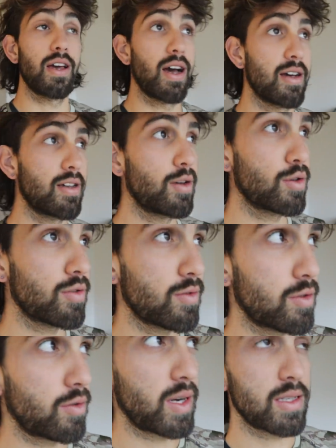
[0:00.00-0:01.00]
yeah, it was
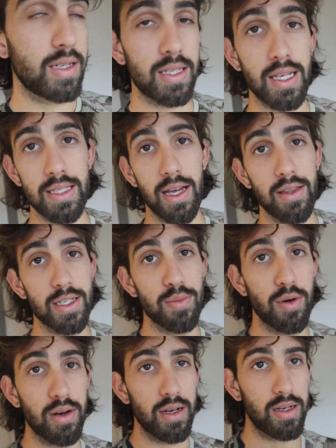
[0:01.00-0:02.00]
great to get that done
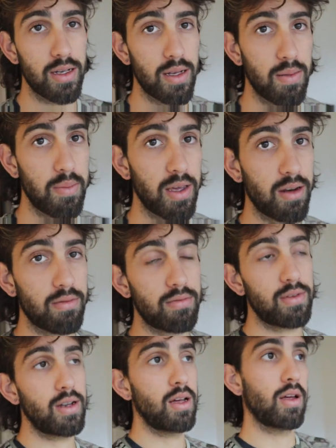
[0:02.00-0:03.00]
this morning.
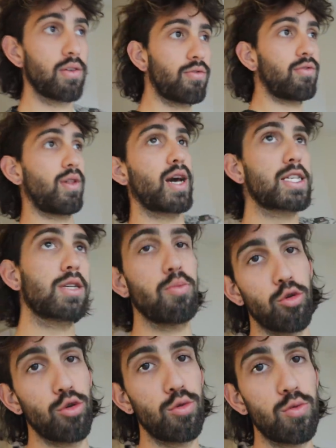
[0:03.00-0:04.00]
Being
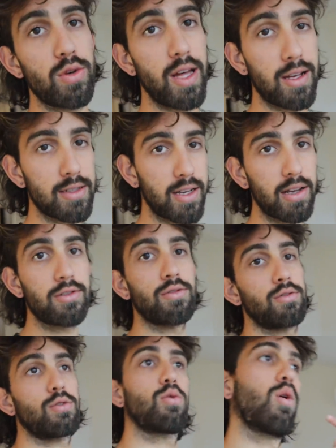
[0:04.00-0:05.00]
flexible with our
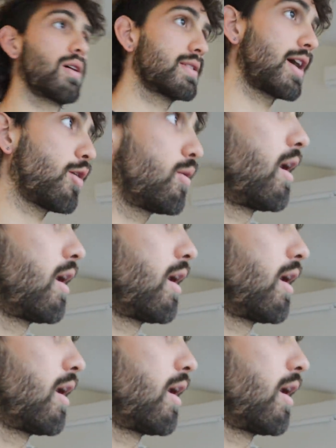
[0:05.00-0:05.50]
schedules worked out